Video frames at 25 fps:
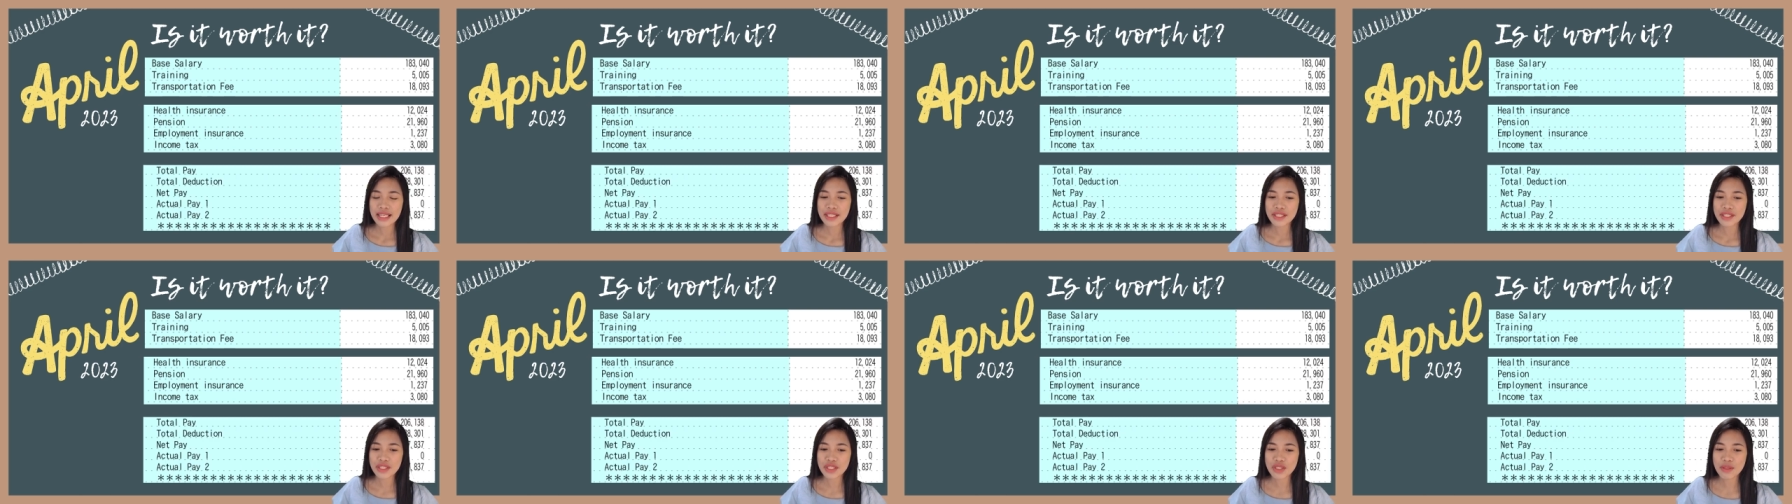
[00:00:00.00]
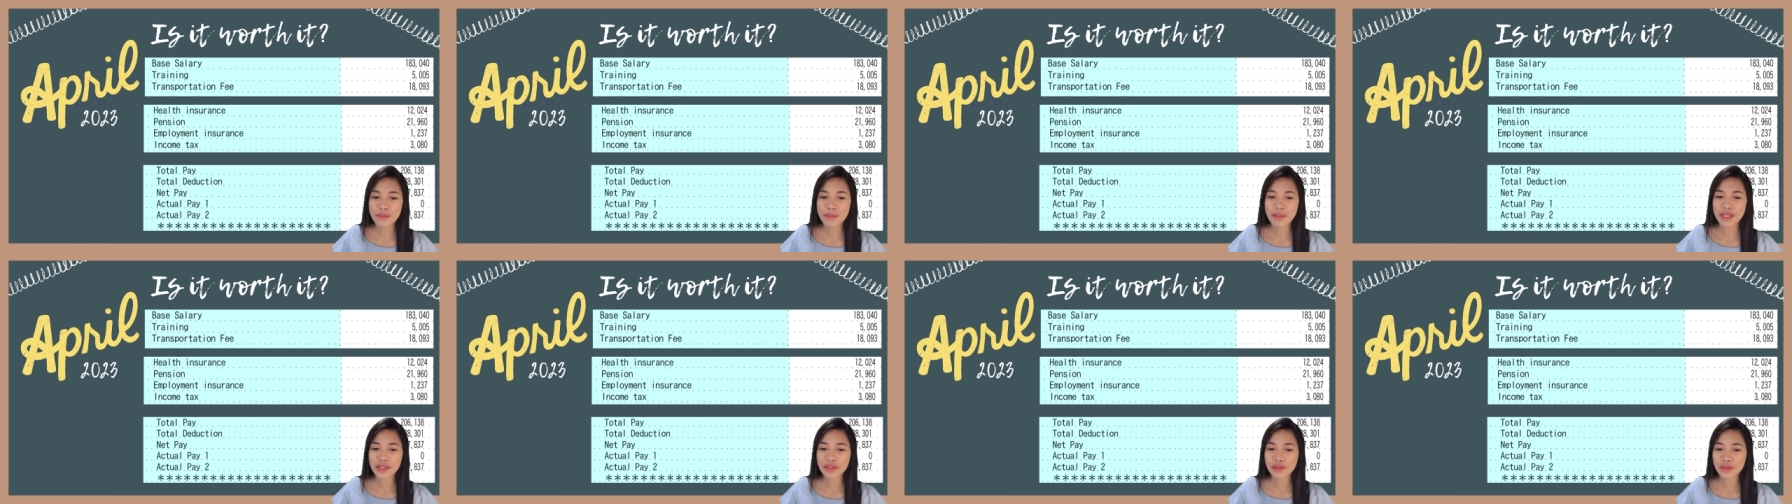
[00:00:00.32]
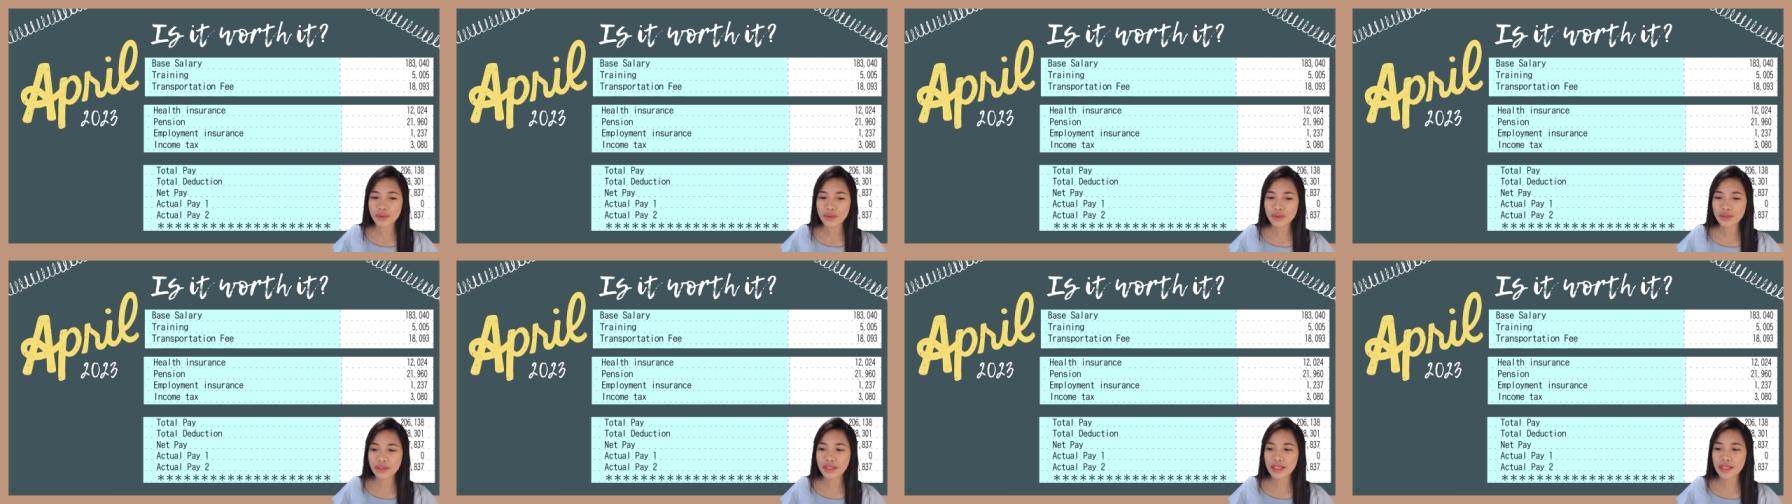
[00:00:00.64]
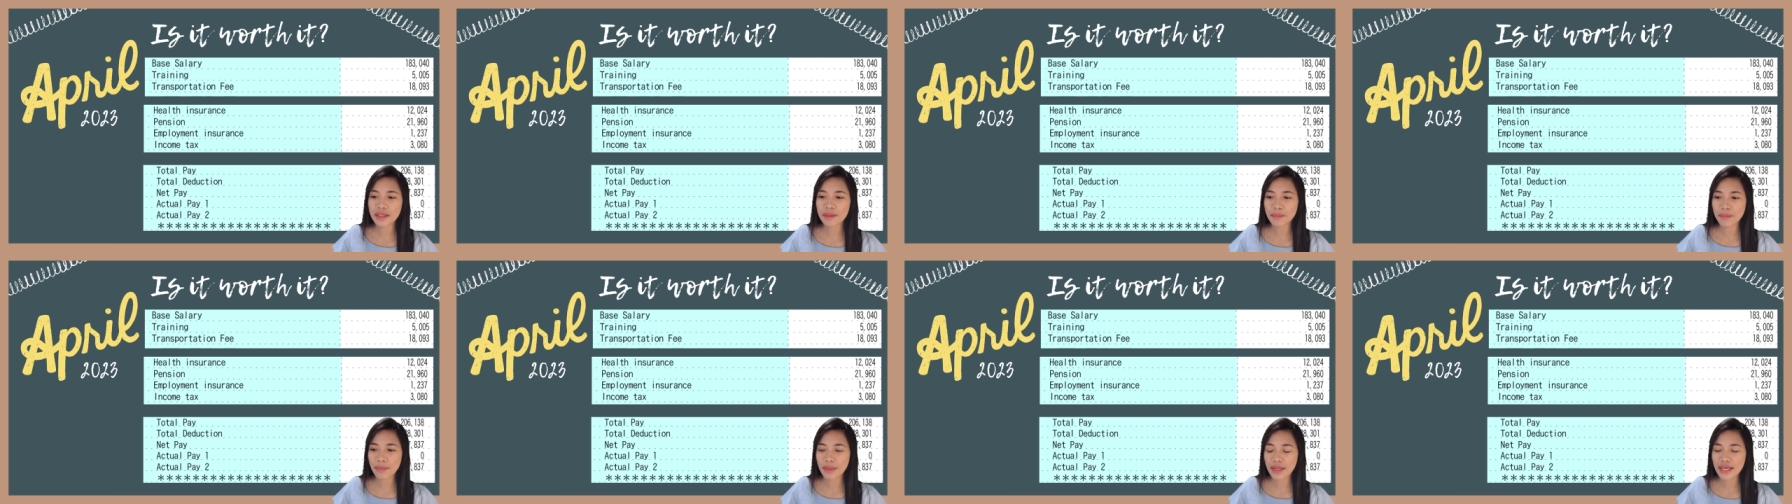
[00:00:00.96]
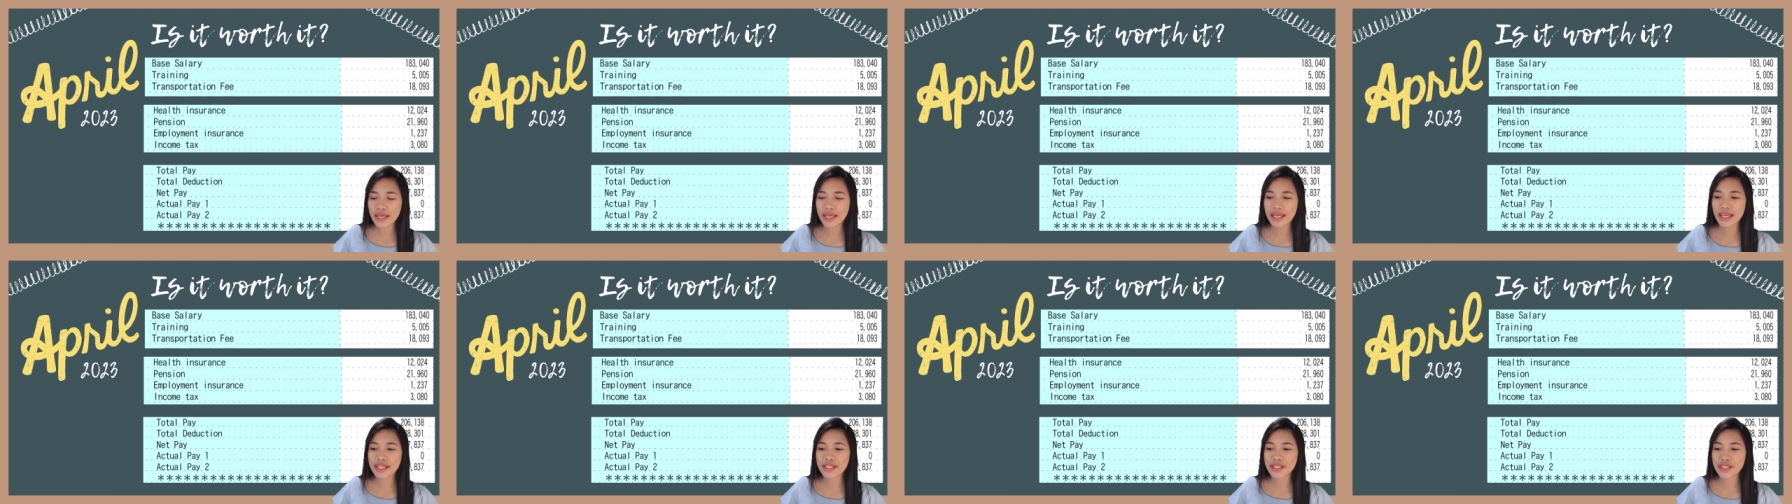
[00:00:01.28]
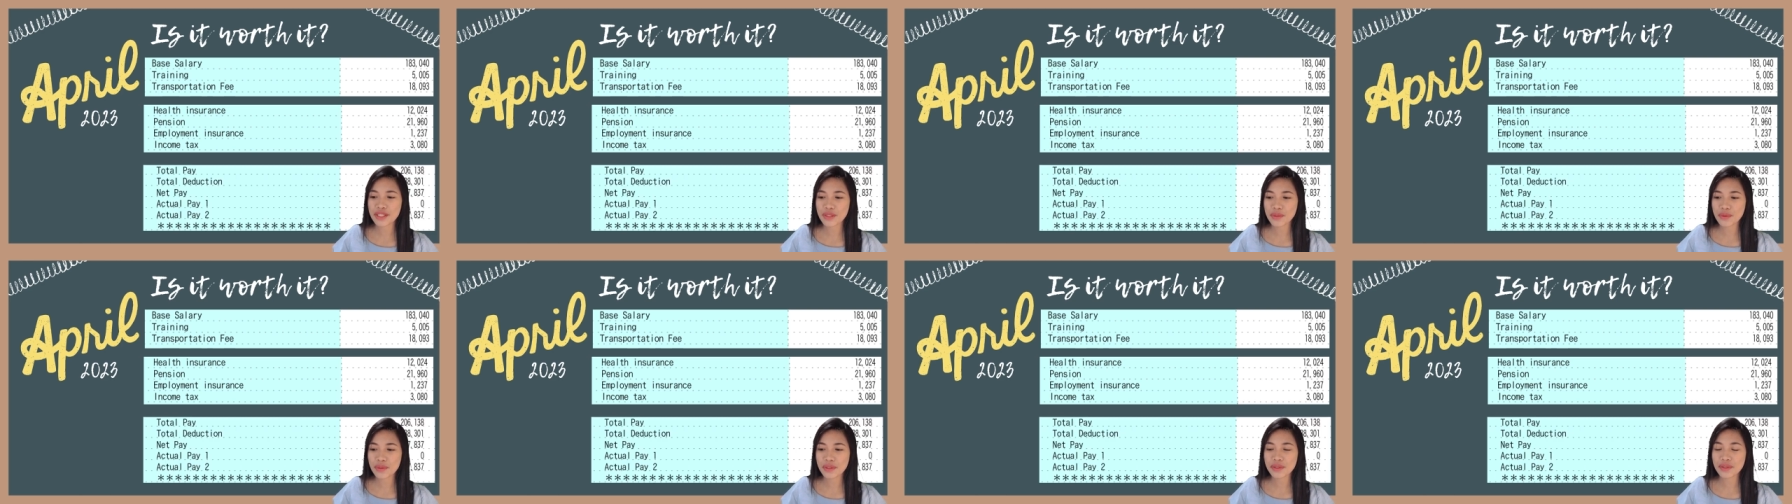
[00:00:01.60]
So my total pay
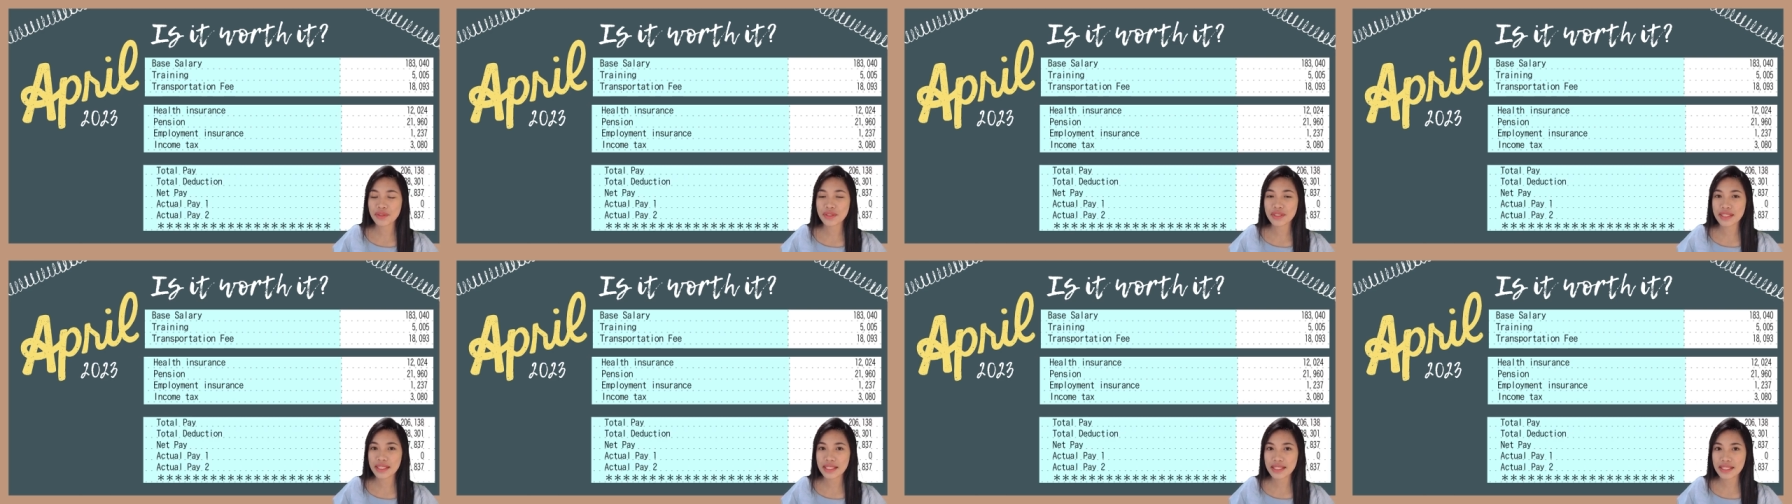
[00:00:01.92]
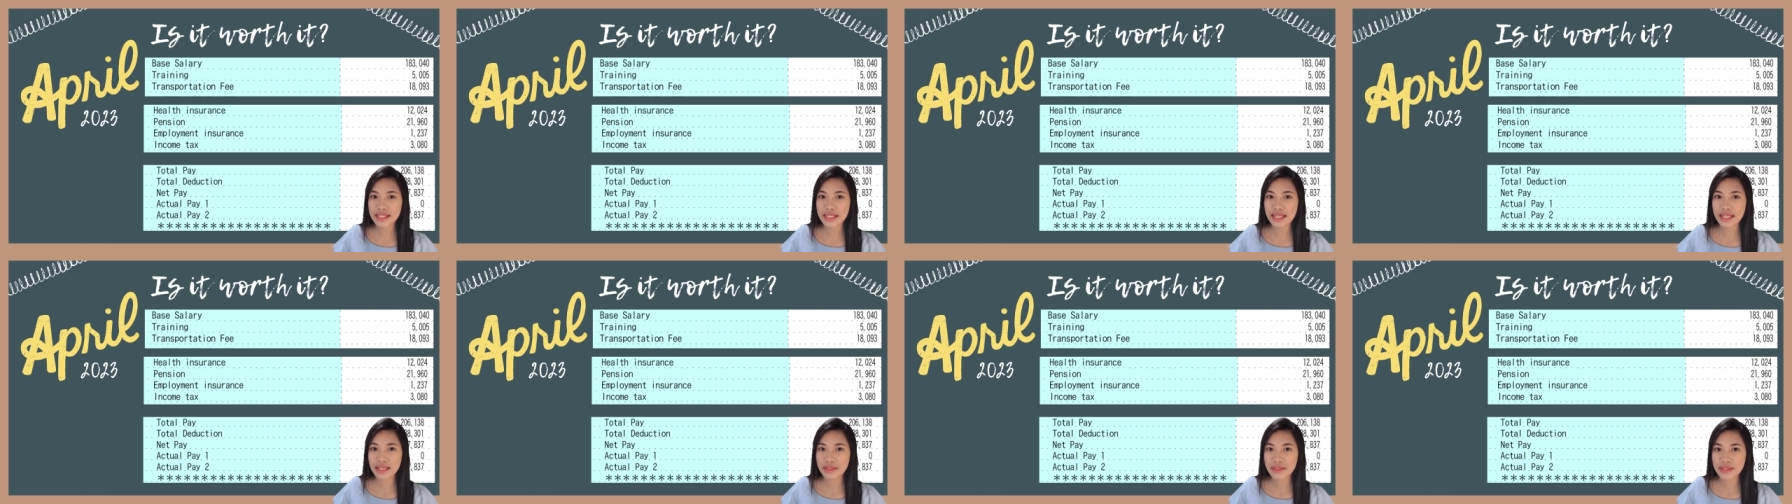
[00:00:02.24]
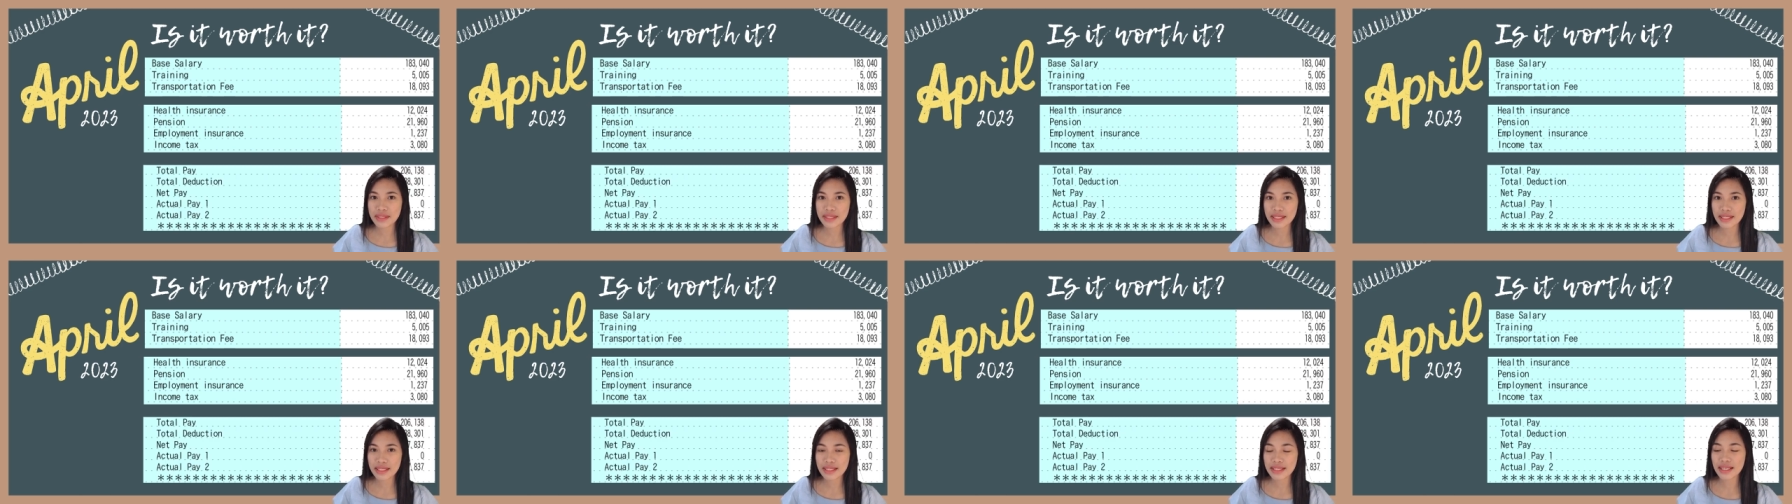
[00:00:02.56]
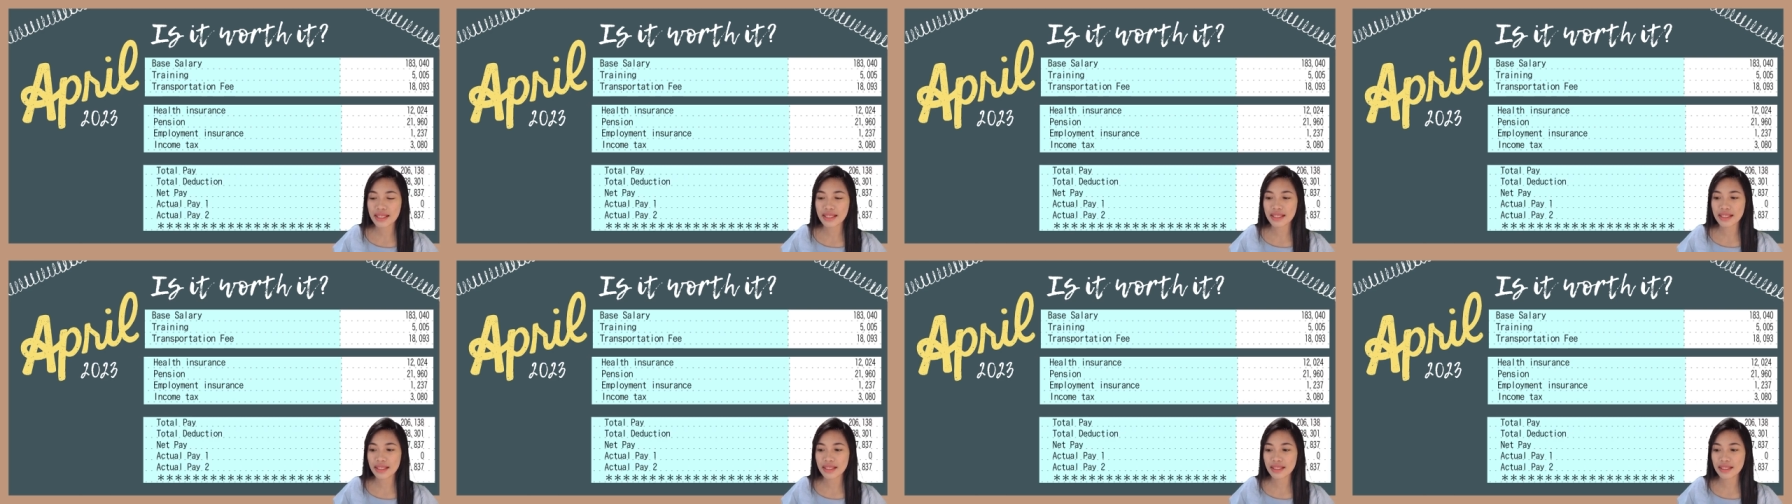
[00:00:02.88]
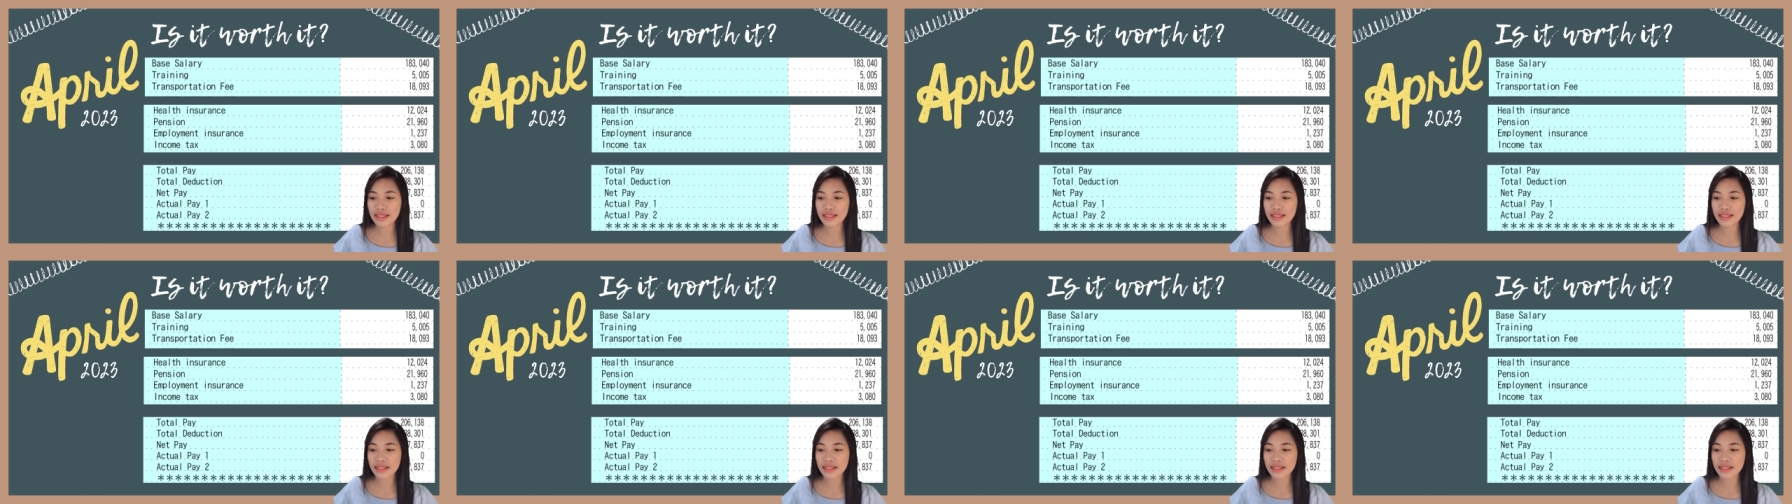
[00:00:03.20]
is two hundred six thousand